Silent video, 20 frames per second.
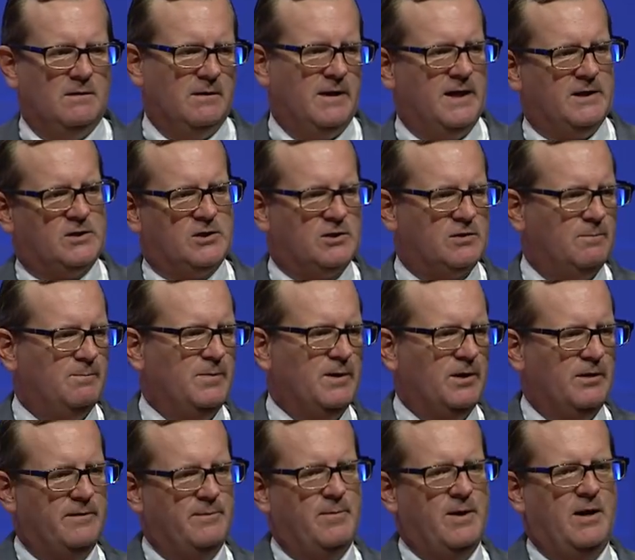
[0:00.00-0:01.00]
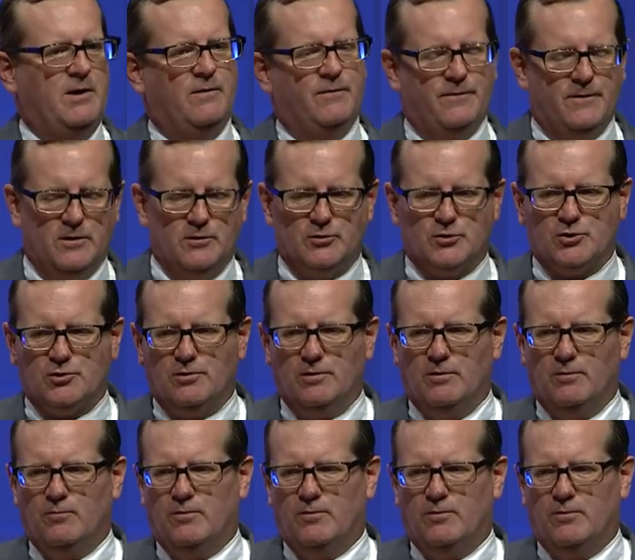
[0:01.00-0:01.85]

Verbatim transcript: let's build a better future